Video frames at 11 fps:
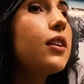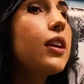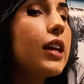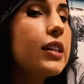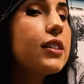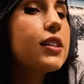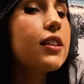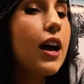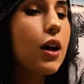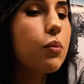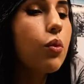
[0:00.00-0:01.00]
into
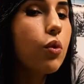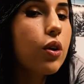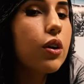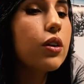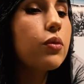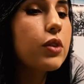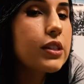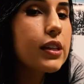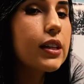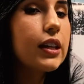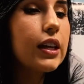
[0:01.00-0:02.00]
that more
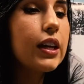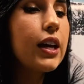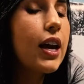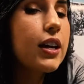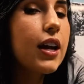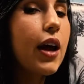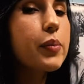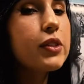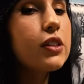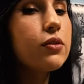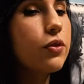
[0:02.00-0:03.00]
recently, and it
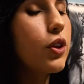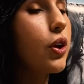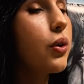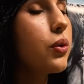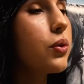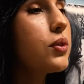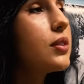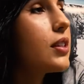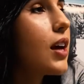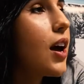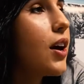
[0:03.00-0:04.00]
ebbs and flows.
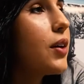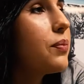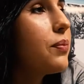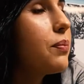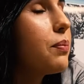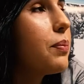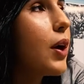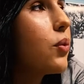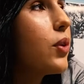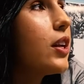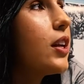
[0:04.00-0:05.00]

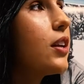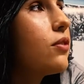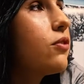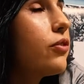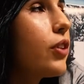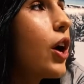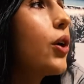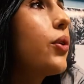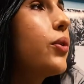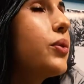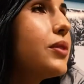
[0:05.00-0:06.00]
But when it
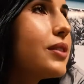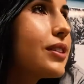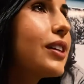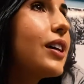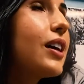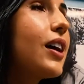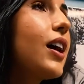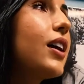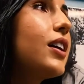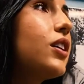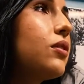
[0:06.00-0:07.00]
flows,
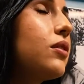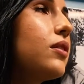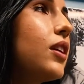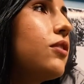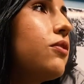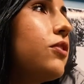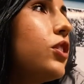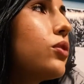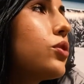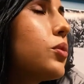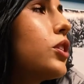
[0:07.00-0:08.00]
it
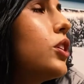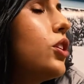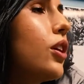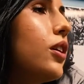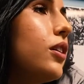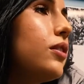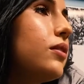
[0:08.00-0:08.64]
feels really good.